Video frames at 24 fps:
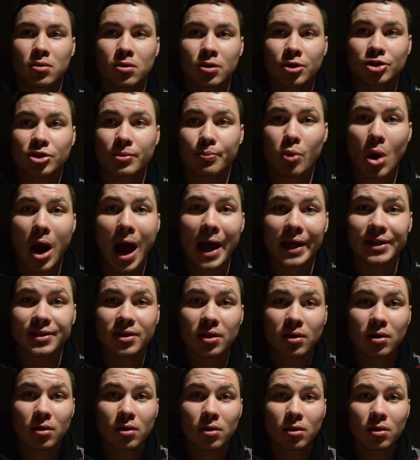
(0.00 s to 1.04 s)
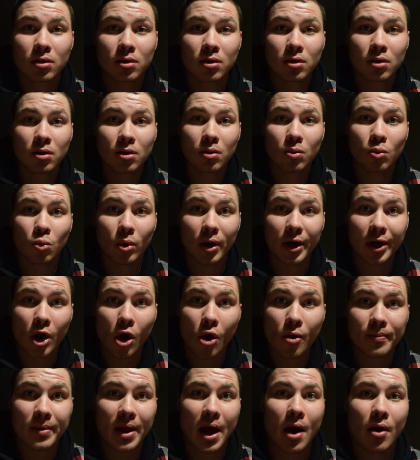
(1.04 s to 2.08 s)
Surprise. We're at
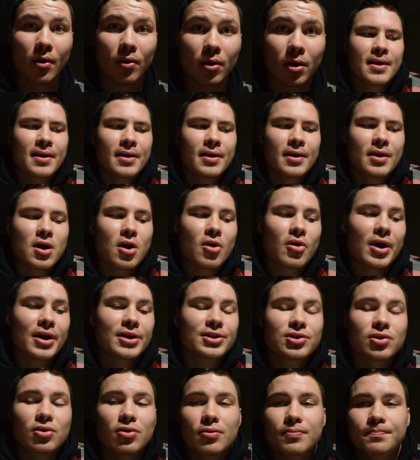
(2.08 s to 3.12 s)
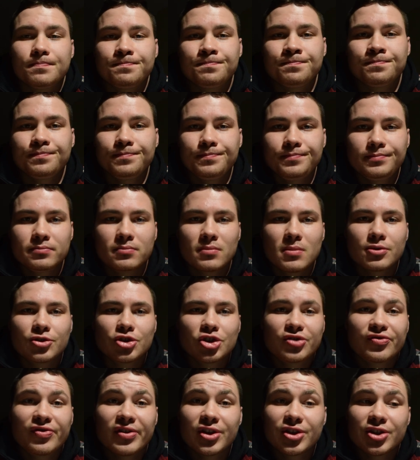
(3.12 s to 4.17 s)
home now. Alright, so I'm
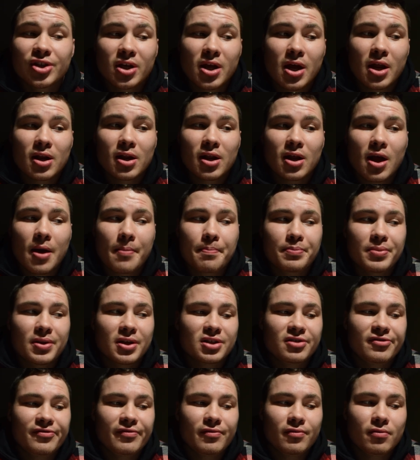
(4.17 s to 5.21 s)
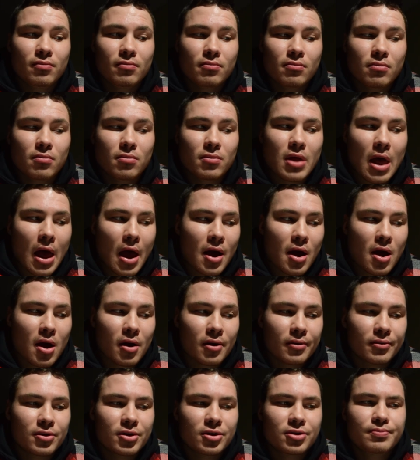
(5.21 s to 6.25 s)
just finishing editing up this
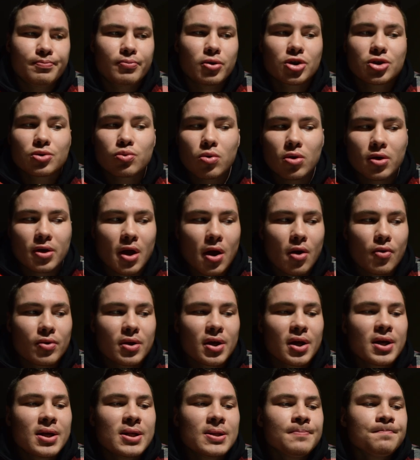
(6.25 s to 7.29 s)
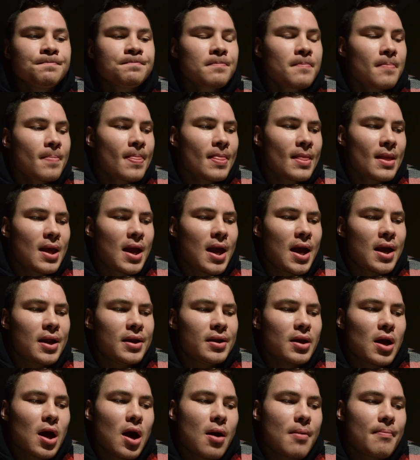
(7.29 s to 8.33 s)
push workout, and